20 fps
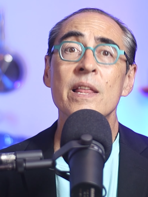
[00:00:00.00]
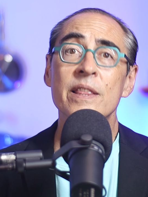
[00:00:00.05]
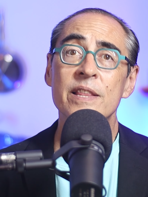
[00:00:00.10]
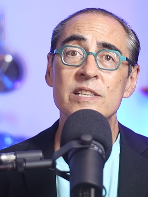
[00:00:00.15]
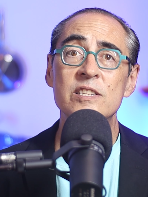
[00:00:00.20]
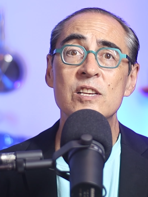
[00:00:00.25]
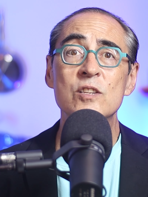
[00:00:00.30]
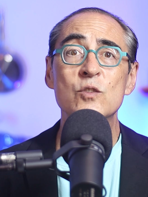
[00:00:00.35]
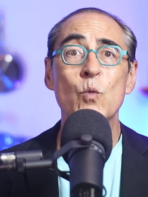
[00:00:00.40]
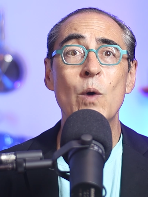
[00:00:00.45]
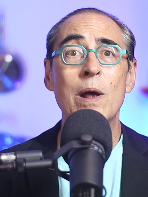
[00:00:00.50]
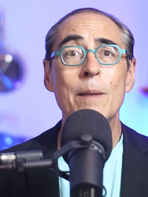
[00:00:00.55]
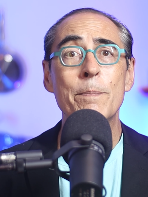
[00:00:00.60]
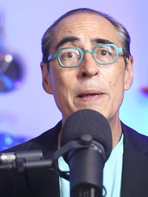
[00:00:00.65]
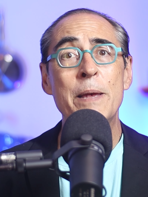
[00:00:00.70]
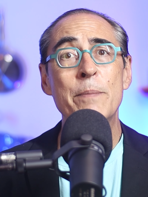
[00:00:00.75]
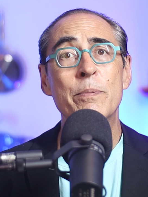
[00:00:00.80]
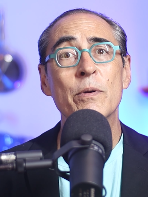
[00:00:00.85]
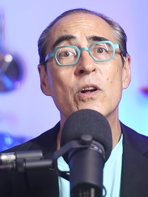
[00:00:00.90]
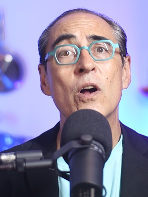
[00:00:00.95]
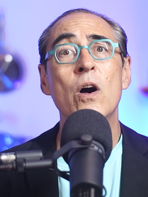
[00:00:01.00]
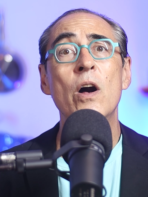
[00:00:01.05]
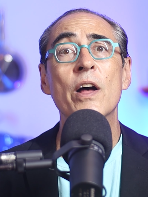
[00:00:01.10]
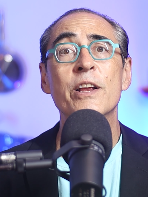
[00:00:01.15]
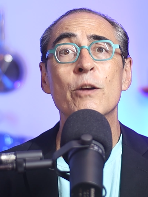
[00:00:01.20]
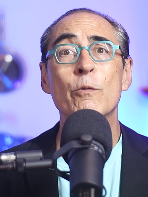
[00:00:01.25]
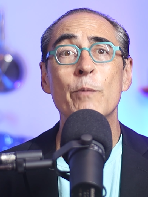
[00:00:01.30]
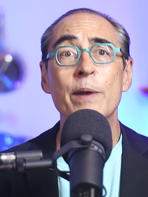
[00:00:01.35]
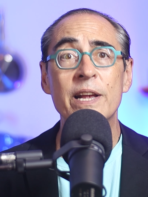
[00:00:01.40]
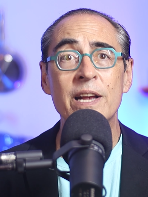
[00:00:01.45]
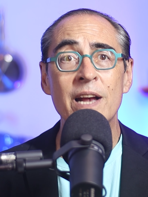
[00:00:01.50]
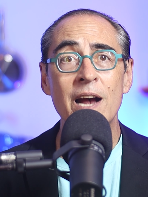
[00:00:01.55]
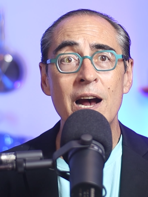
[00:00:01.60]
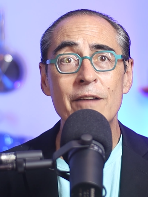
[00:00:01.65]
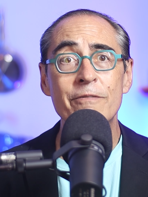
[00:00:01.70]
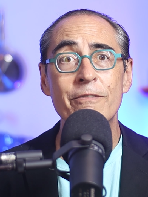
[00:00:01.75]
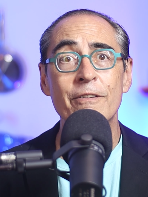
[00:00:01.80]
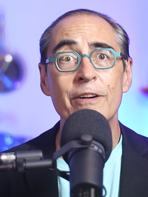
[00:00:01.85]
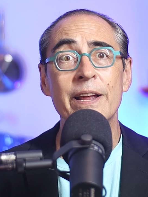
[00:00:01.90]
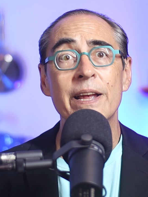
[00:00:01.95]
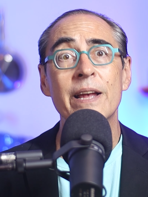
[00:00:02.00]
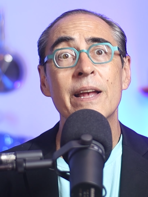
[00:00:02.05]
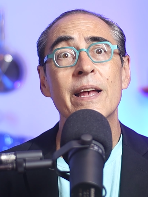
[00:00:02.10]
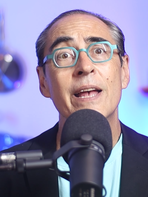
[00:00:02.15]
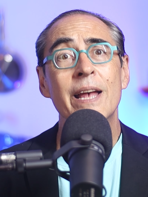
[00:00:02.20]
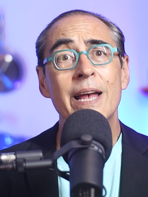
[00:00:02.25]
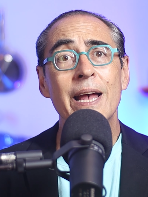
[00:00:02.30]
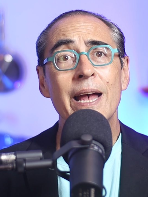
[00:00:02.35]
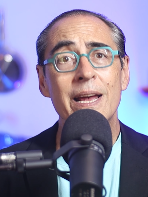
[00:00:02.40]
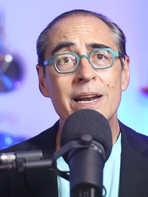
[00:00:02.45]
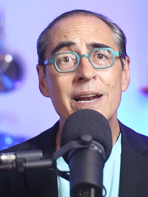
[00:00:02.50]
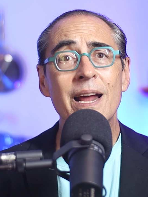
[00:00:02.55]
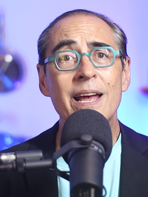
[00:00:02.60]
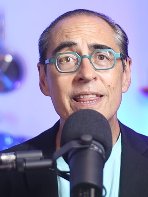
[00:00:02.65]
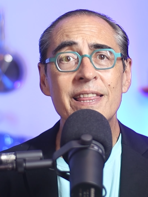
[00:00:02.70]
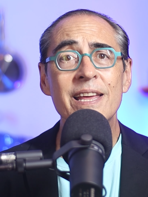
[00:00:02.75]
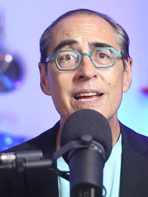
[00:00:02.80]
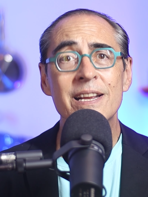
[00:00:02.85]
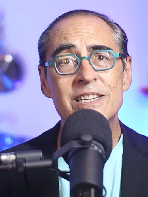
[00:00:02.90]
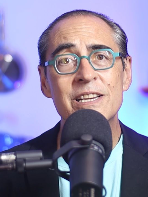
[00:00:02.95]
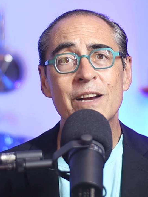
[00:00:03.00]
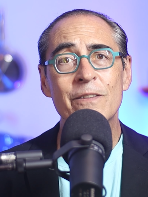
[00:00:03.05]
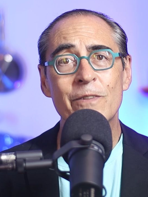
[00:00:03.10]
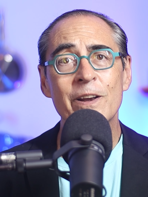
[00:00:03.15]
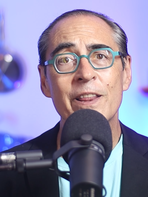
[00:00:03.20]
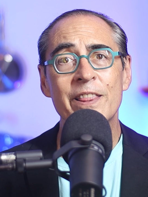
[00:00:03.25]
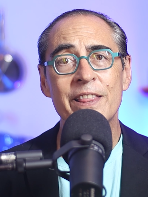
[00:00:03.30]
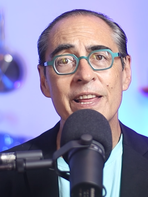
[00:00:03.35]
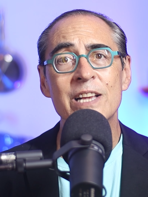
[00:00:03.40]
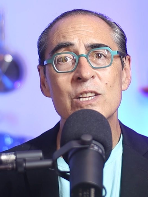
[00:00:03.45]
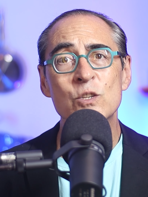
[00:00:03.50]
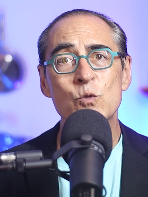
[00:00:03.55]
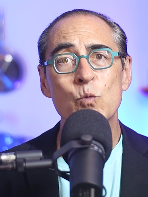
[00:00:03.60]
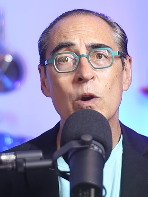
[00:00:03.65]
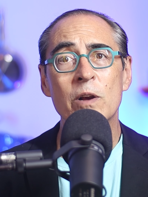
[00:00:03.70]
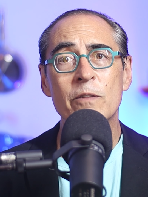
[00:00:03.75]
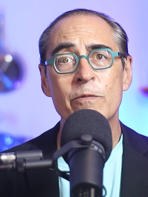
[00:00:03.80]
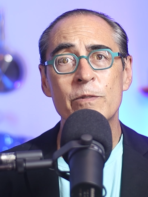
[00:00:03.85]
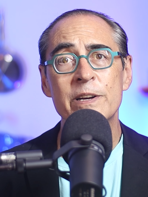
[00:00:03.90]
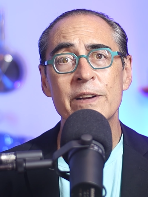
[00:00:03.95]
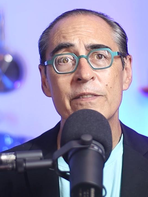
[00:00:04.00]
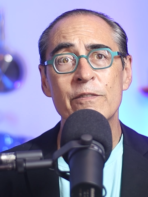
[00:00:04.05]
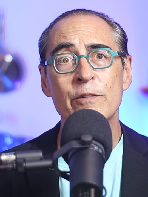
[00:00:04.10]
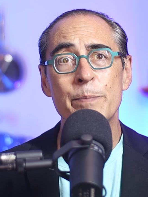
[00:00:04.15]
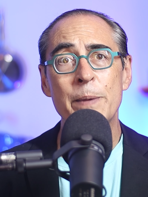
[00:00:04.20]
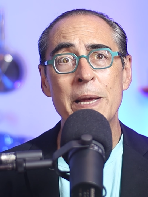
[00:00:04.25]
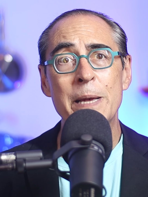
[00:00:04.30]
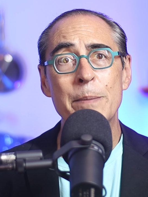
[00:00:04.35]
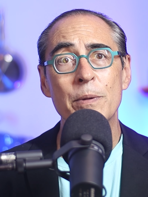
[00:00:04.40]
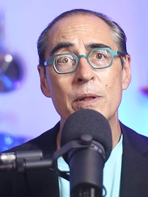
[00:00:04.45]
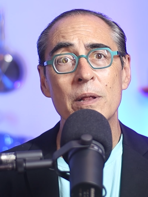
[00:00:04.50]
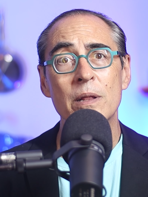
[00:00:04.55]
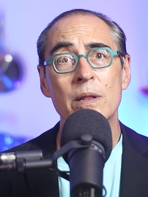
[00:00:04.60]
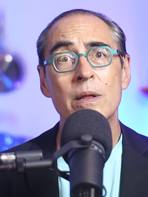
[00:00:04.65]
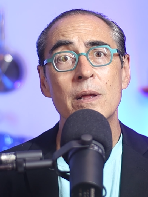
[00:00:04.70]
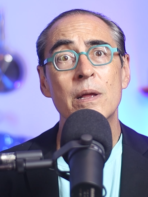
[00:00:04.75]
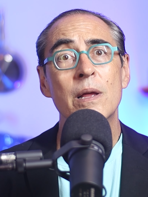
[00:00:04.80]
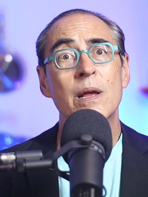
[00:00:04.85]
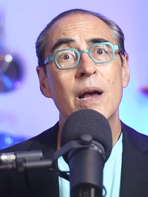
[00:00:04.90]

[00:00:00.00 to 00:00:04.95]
This is what people call your recovery, and I think different things work for different people.